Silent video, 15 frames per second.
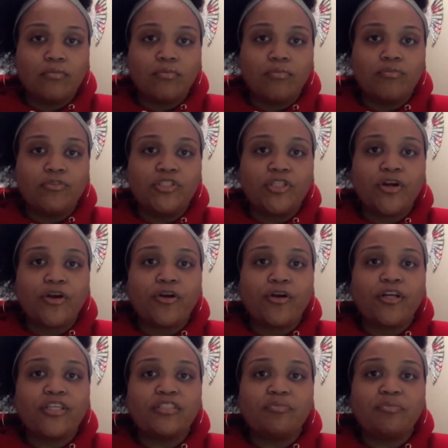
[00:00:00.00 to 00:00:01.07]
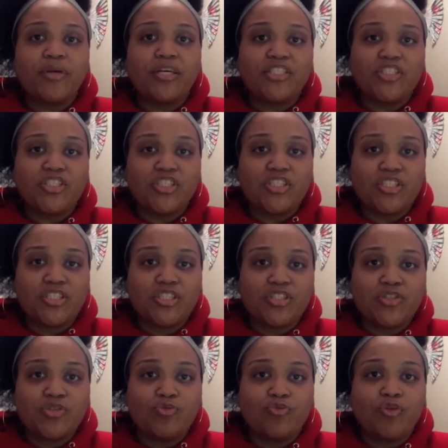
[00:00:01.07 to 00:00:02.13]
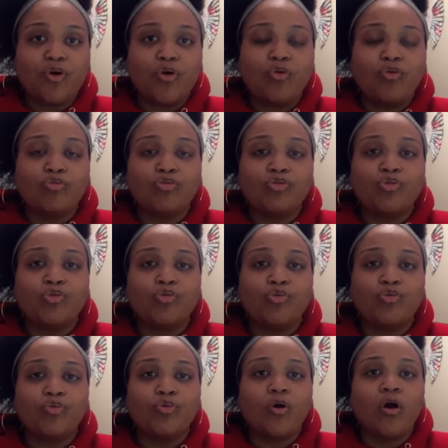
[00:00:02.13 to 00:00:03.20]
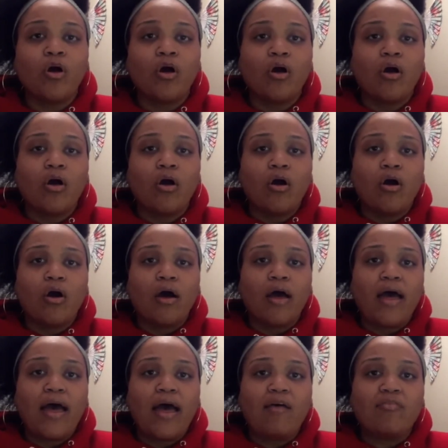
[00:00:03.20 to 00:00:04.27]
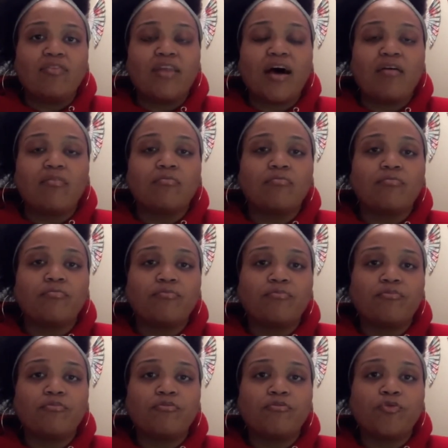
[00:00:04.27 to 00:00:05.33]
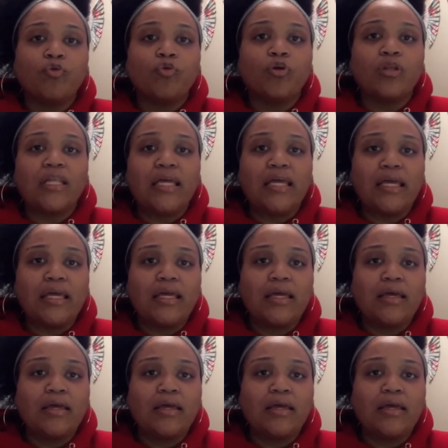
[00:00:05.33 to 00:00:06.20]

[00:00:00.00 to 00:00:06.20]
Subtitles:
share His messages to those who have not fully